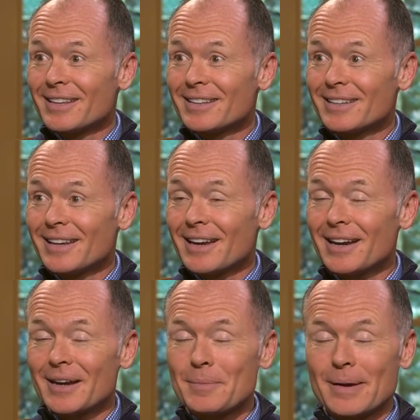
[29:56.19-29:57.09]
God.
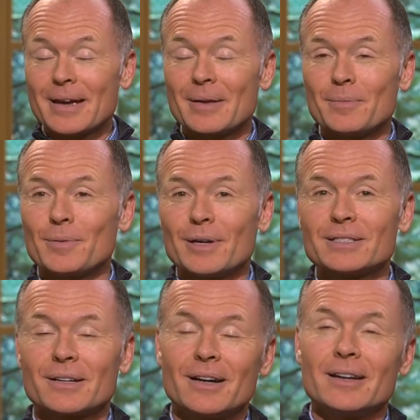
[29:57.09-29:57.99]
Yeah, amen.
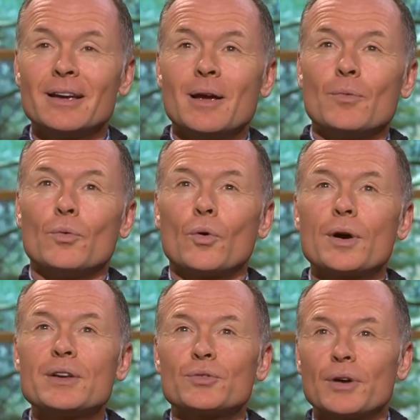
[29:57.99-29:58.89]
Praise God.
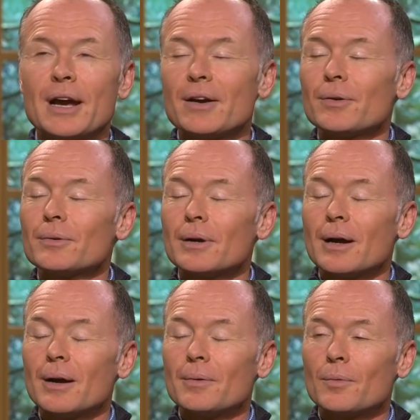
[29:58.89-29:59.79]
Roy Treiyer,
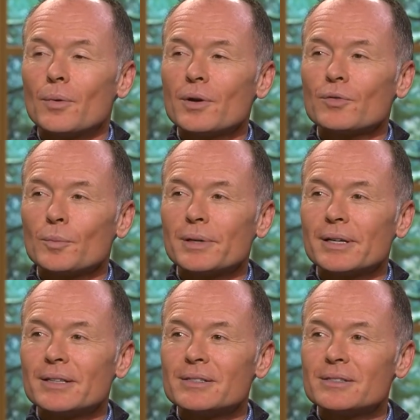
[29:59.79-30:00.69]
uh, wonderful
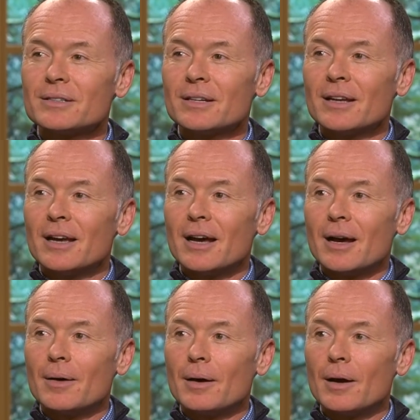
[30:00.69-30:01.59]
pianist.
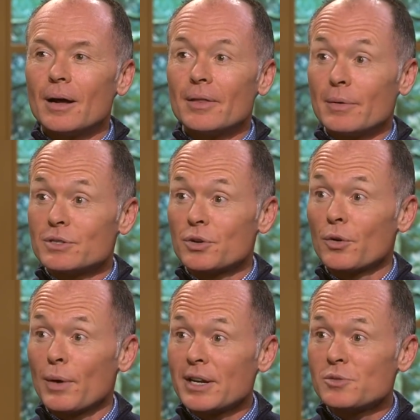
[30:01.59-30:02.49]
Uh, that was
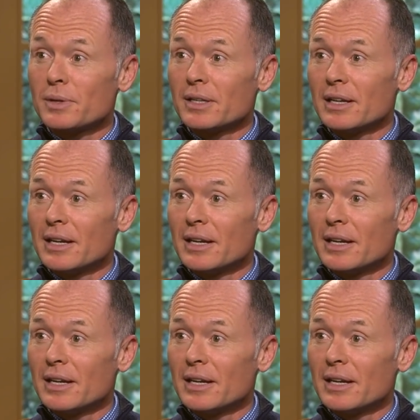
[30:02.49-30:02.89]
your arrangement.